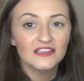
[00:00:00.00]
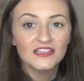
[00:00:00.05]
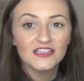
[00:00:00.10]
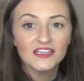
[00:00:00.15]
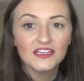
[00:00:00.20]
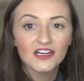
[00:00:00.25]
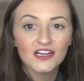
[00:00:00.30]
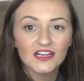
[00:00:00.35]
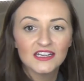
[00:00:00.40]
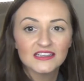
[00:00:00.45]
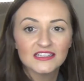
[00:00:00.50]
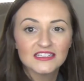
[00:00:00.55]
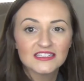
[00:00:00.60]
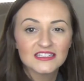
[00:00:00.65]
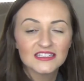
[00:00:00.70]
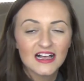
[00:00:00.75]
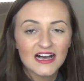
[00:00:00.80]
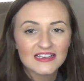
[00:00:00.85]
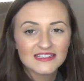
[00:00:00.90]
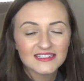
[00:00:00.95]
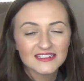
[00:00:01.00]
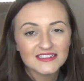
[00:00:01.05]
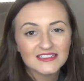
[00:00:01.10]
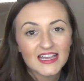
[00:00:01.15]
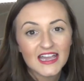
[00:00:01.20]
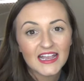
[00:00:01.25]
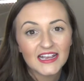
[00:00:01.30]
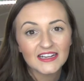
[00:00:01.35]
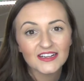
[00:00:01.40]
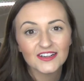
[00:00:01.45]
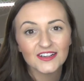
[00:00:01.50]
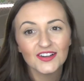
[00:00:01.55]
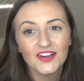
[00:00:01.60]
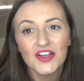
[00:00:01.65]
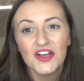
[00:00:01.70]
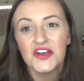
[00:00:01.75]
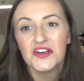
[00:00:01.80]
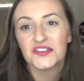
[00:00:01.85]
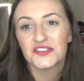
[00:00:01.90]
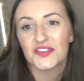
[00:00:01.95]
here in this glass container,
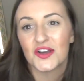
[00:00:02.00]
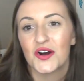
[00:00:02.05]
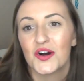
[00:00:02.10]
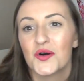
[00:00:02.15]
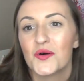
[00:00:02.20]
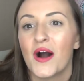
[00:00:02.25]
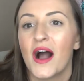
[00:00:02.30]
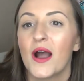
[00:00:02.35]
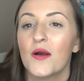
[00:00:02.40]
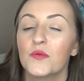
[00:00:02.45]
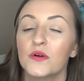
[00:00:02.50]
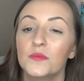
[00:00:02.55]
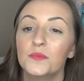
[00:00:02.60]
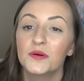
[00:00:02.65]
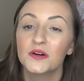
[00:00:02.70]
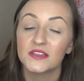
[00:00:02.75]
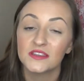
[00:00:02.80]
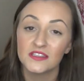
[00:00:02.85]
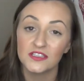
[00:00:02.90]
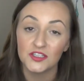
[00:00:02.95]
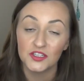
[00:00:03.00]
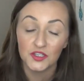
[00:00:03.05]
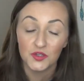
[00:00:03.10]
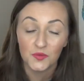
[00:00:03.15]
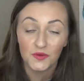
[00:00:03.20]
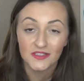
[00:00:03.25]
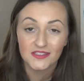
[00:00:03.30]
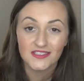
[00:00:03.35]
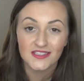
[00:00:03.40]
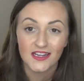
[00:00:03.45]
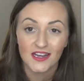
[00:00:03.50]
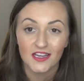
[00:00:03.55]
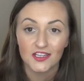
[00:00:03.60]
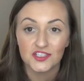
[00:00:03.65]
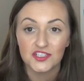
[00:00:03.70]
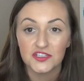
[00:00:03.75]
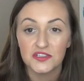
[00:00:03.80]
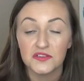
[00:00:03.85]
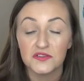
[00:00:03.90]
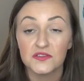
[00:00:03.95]
so I will put the new ones that I
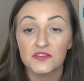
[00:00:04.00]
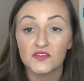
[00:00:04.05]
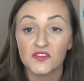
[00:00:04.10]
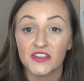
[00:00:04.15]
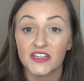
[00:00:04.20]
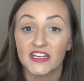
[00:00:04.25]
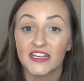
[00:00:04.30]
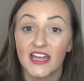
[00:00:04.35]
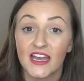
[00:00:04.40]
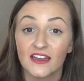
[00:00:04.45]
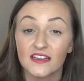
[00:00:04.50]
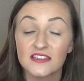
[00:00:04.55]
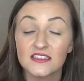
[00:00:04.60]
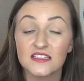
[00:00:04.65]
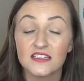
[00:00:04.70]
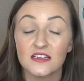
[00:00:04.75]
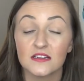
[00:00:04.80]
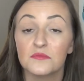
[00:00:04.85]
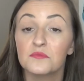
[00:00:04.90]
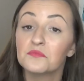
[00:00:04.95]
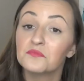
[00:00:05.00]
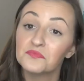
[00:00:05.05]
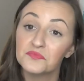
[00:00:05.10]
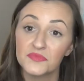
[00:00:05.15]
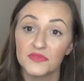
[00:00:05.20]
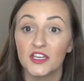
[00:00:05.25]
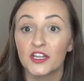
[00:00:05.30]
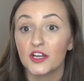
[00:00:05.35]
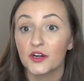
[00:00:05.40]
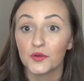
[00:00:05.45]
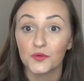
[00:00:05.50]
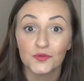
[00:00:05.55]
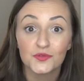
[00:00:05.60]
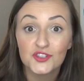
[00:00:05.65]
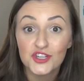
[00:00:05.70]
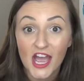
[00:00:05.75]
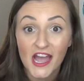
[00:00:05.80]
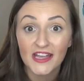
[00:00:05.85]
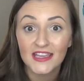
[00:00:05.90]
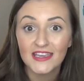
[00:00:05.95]
choose for the next, you know,
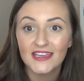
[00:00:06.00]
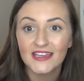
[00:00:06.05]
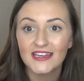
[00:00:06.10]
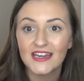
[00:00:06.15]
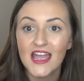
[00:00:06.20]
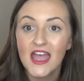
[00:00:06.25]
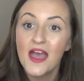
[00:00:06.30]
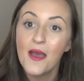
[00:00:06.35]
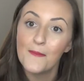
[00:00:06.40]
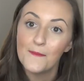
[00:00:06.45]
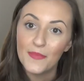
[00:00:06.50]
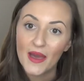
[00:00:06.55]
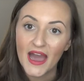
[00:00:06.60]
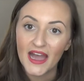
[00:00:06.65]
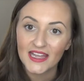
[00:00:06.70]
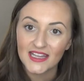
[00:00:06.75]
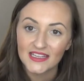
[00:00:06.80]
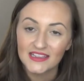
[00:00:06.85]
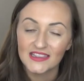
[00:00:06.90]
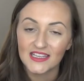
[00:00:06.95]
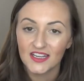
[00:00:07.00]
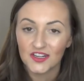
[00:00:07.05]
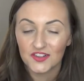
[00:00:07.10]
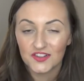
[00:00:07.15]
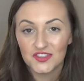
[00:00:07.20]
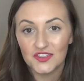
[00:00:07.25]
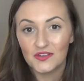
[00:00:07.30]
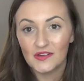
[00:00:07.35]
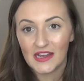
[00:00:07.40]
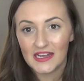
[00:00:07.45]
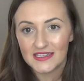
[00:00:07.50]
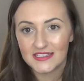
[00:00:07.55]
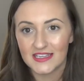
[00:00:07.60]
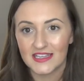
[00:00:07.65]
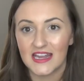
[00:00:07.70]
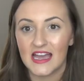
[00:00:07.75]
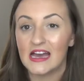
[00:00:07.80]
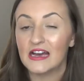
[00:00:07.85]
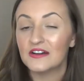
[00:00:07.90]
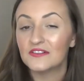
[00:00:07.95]
check-in back in there so you guys
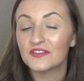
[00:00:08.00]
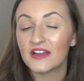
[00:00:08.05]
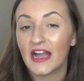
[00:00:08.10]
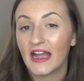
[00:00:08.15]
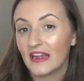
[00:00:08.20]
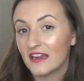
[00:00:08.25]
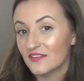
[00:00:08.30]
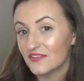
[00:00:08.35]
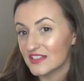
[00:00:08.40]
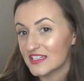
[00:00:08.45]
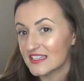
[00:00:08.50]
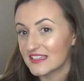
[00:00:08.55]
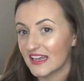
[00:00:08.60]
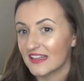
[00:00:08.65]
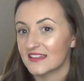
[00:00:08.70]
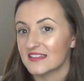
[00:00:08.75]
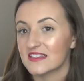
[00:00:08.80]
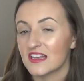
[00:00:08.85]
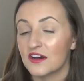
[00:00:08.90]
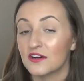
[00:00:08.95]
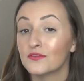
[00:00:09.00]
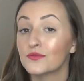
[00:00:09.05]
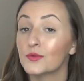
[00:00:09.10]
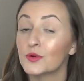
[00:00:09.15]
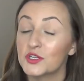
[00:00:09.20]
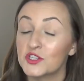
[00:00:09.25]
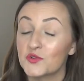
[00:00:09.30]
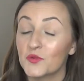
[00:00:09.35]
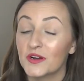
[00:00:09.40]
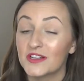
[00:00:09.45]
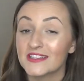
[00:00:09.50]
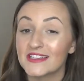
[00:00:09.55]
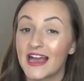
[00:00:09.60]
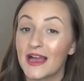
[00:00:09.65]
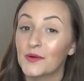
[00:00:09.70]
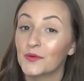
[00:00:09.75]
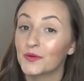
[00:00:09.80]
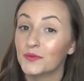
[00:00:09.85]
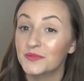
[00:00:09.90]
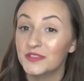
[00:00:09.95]
can have kind of a sense of which ones
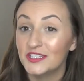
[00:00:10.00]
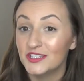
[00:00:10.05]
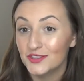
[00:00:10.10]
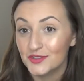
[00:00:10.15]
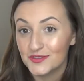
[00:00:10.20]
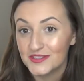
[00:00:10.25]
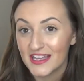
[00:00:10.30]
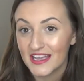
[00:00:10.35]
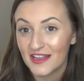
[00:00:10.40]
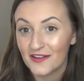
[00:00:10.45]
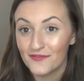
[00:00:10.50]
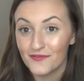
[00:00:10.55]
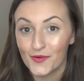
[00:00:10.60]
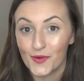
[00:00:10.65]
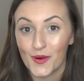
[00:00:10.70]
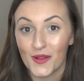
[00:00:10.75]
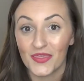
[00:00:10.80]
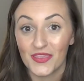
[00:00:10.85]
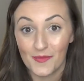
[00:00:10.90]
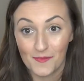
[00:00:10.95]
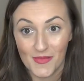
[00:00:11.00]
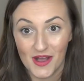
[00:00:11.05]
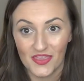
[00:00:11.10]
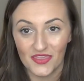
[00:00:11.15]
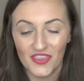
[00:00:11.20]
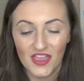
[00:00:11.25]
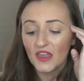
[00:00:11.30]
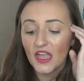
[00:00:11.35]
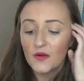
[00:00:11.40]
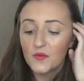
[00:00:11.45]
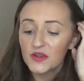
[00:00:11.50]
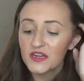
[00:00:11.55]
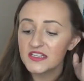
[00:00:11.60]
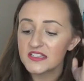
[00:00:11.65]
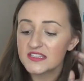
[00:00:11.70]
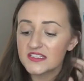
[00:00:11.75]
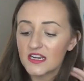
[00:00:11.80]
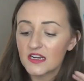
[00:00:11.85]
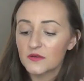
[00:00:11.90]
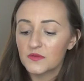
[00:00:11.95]
I will be using for the month. I want to
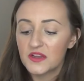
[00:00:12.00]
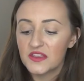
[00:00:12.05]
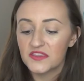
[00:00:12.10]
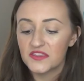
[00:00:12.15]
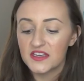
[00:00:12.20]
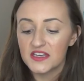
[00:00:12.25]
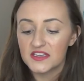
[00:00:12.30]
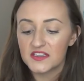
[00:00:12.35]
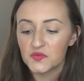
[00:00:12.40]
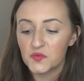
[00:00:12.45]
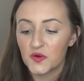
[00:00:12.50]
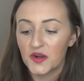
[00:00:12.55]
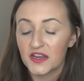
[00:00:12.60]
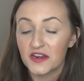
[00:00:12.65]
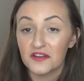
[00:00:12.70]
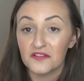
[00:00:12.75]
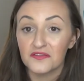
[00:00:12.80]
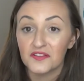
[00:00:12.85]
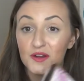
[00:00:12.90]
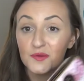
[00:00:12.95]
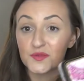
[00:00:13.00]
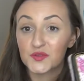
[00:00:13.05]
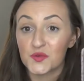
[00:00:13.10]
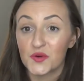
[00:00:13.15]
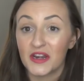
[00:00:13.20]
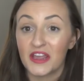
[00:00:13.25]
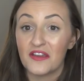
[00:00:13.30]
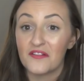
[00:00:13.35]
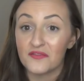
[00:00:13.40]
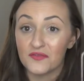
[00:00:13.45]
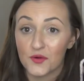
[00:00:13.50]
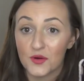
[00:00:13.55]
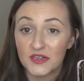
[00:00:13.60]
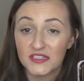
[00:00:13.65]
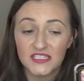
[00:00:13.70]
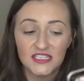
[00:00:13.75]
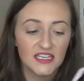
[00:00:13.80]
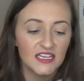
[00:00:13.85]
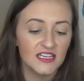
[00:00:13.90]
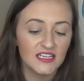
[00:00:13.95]
start with this one from twenty
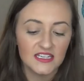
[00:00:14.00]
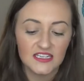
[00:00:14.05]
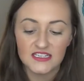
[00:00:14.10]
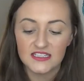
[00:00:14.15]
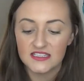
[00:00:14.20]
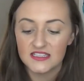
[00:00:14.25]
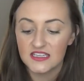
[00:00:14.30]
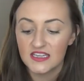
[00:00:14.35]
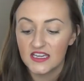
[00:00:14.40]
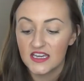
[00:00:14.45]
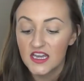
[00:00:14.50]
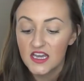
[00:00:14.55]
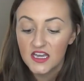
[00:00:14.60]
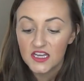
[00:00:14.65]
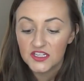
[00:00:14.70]
fourteen. It is the